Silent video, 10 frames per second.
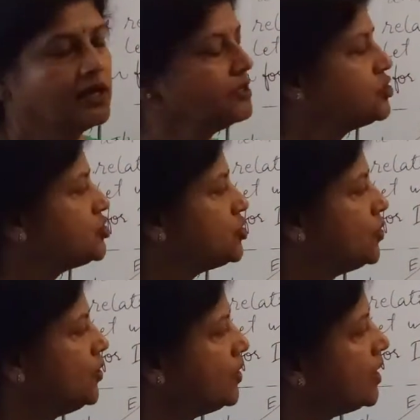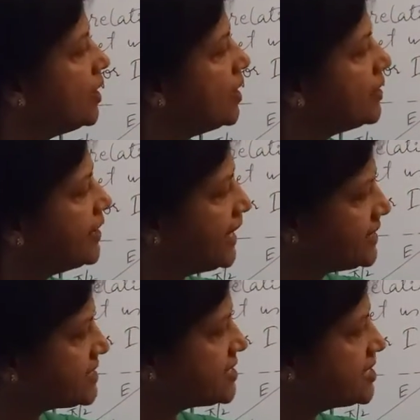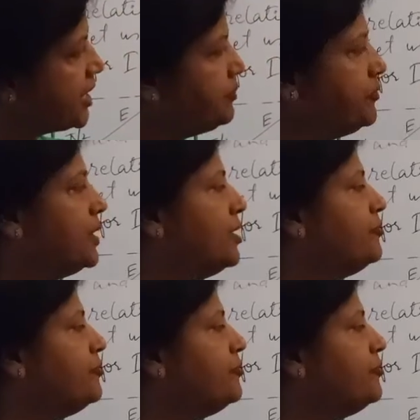So, next step,